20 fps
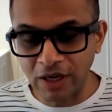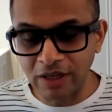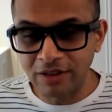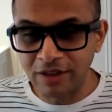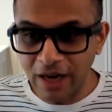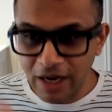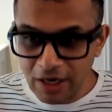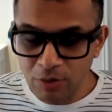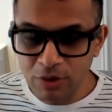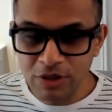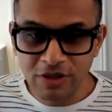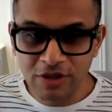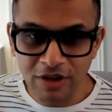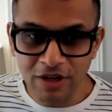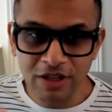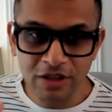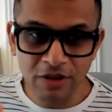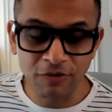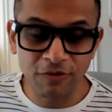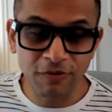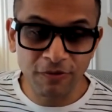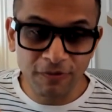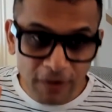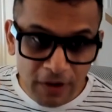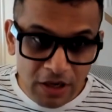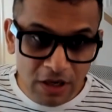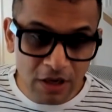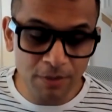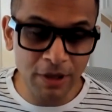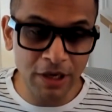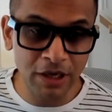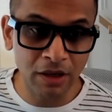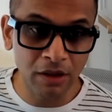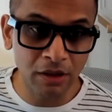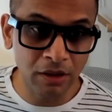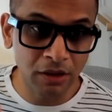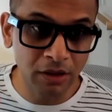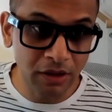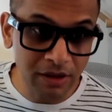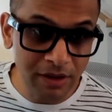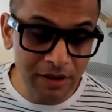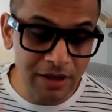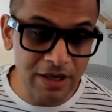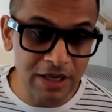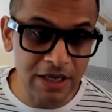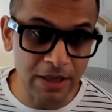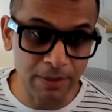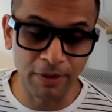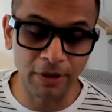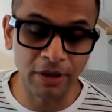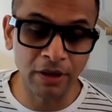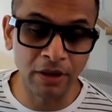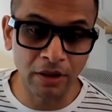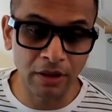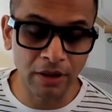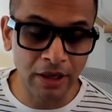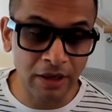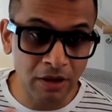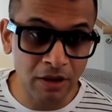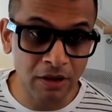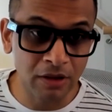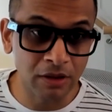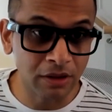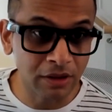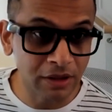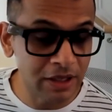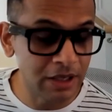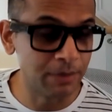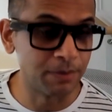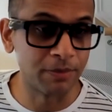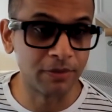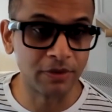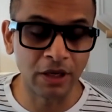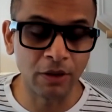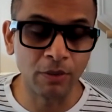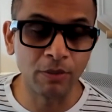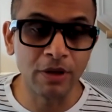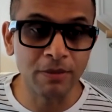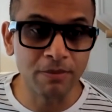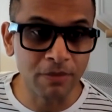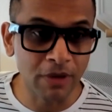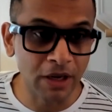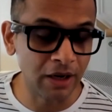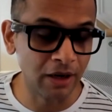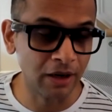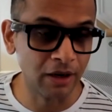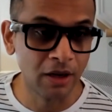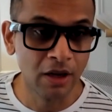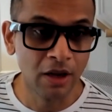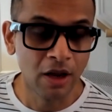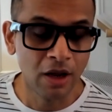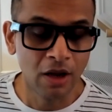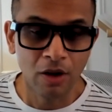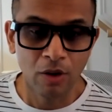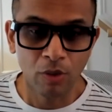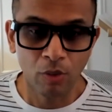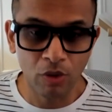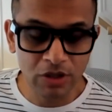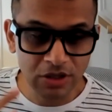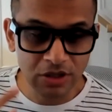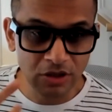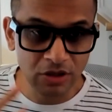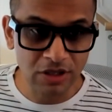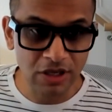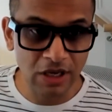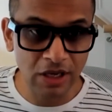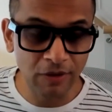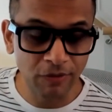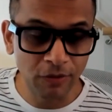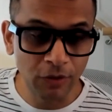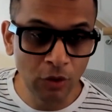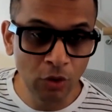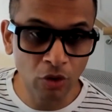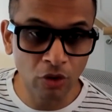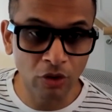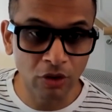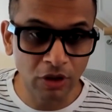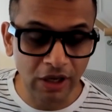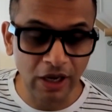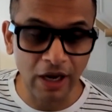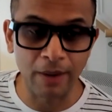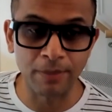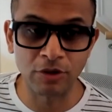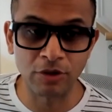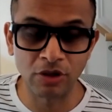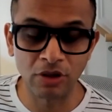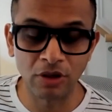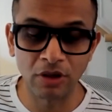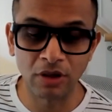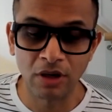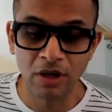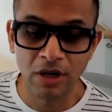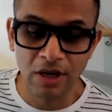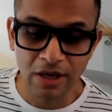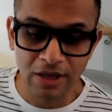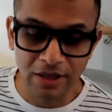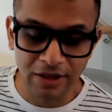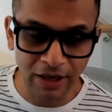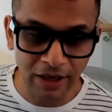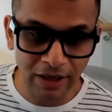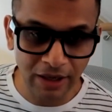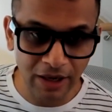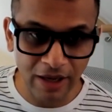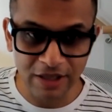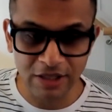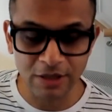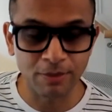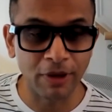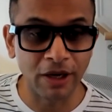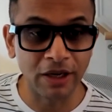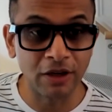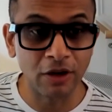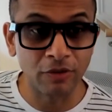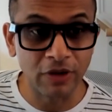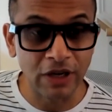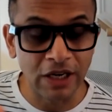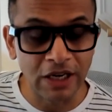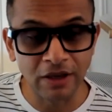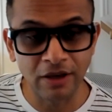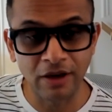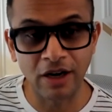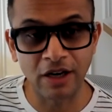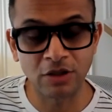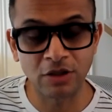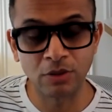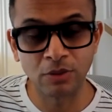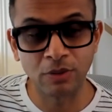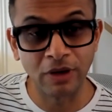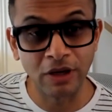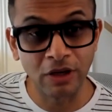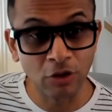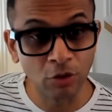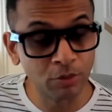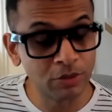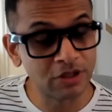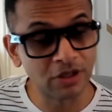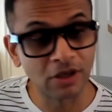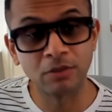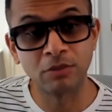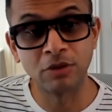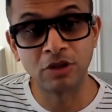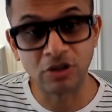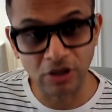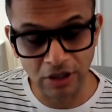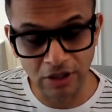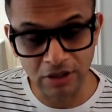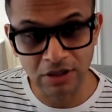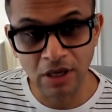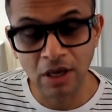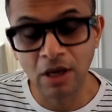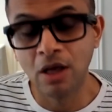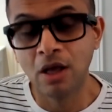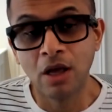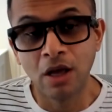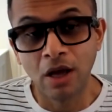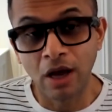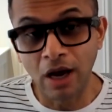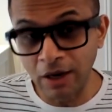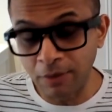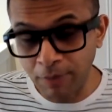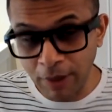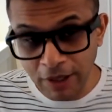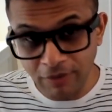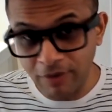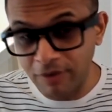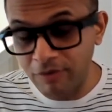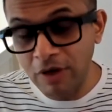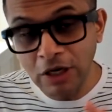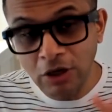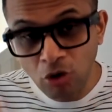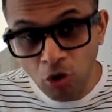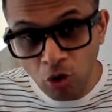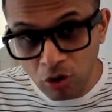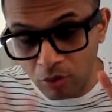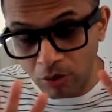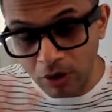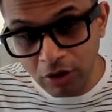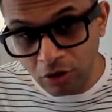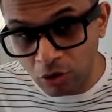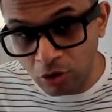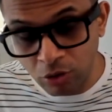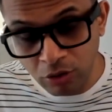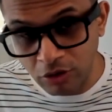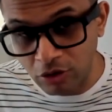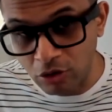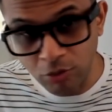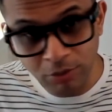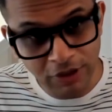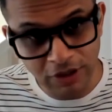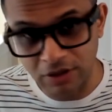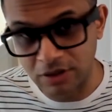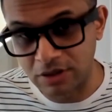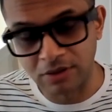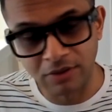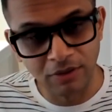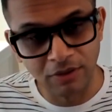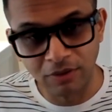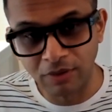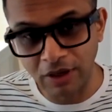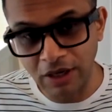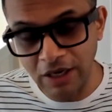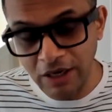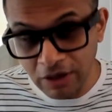And that was really the fundamental leap and technical leap that we made, was to say, if you could capture that last mile of interactions between humans and machines. And by the way, we don't want to know who the human is.